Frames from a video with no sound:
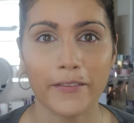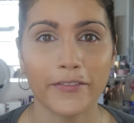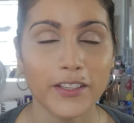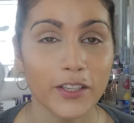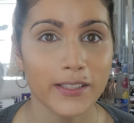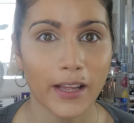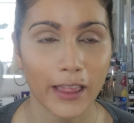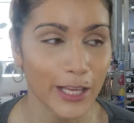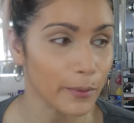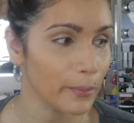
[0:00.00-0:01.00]
my face looks a
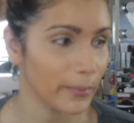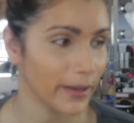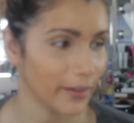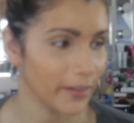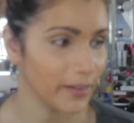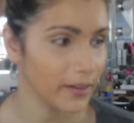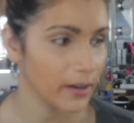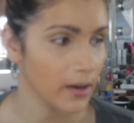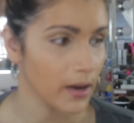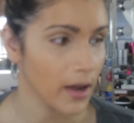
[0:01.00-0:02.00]
little bit better
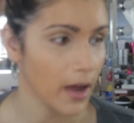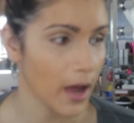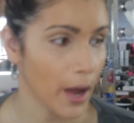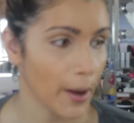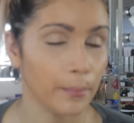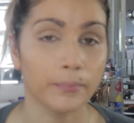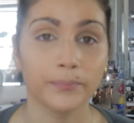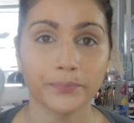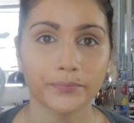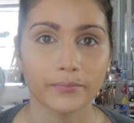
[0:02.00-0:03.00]
um,
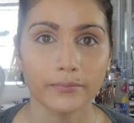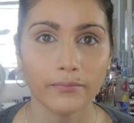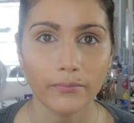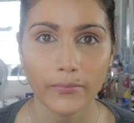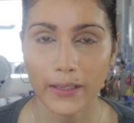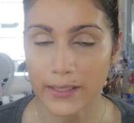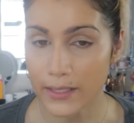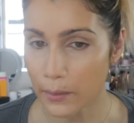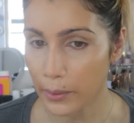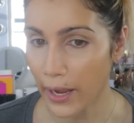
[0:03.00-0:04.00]

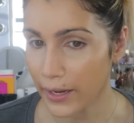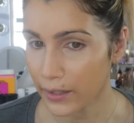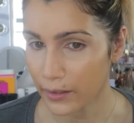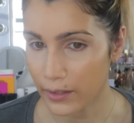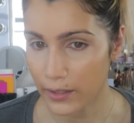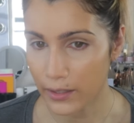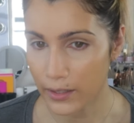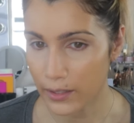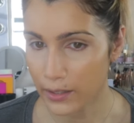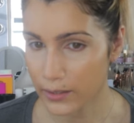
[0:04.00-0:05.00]
since applying
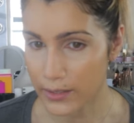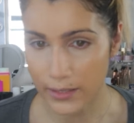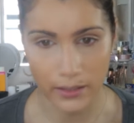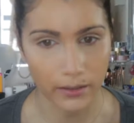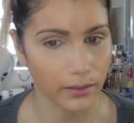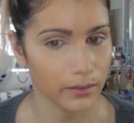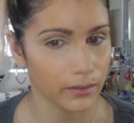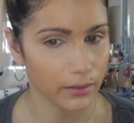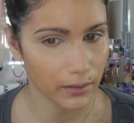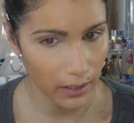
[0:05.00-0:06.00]
the concealer
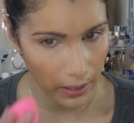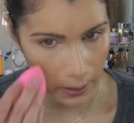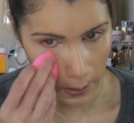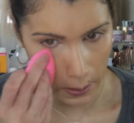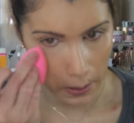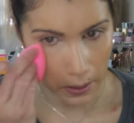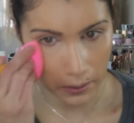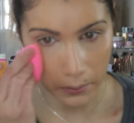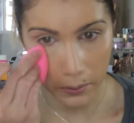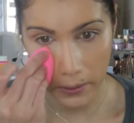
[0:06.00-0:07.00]
like
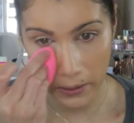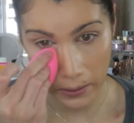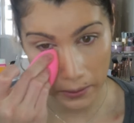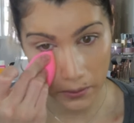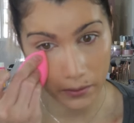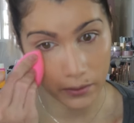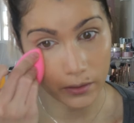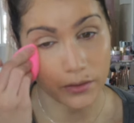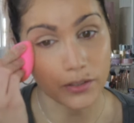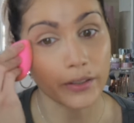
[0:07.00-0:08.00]
a little bit lighter you know
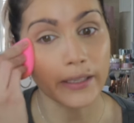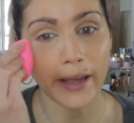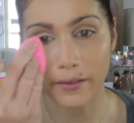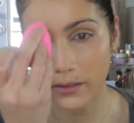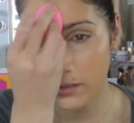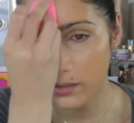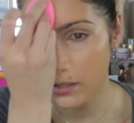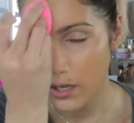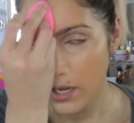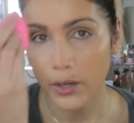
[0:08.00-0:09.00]
on certain areas
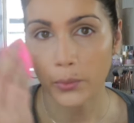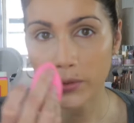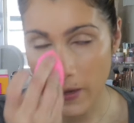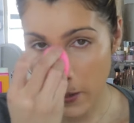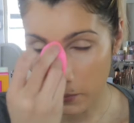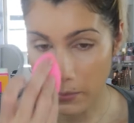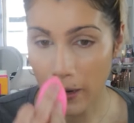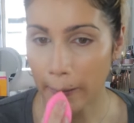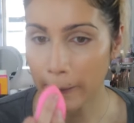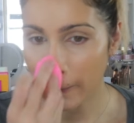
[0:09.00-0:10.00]
which I don't
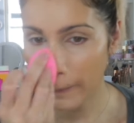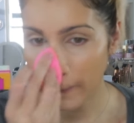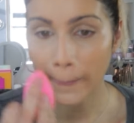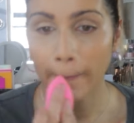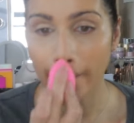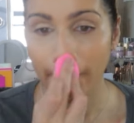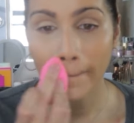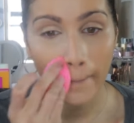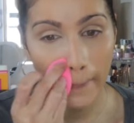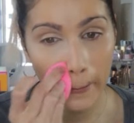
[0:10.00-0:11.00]
mind
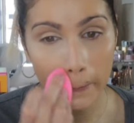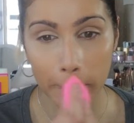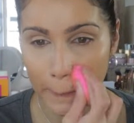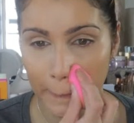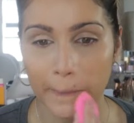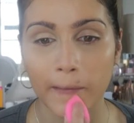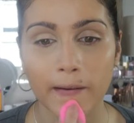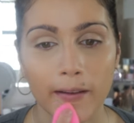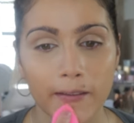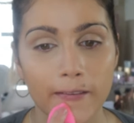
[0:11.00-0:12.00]
looks
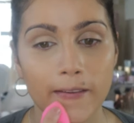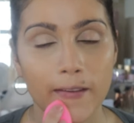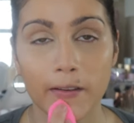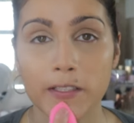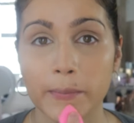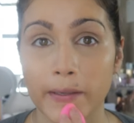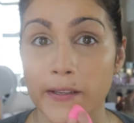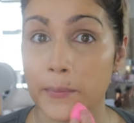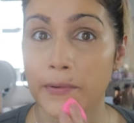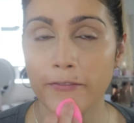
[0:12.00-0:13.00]
nice looks
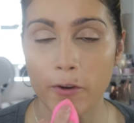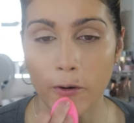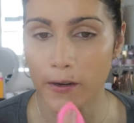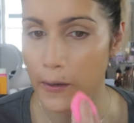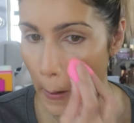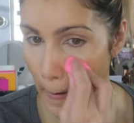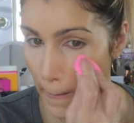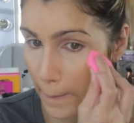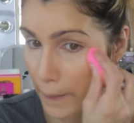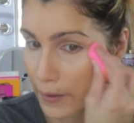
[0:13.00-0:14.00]
better than before
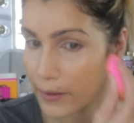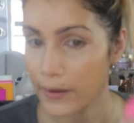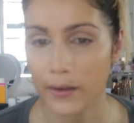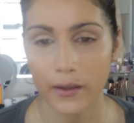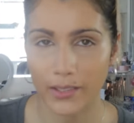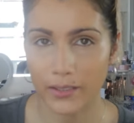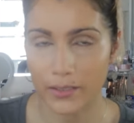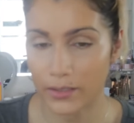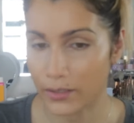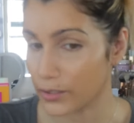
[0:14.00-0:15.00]
I
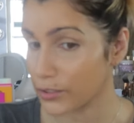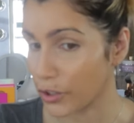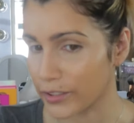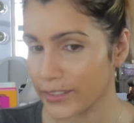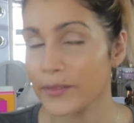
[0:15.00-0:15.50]
still look dark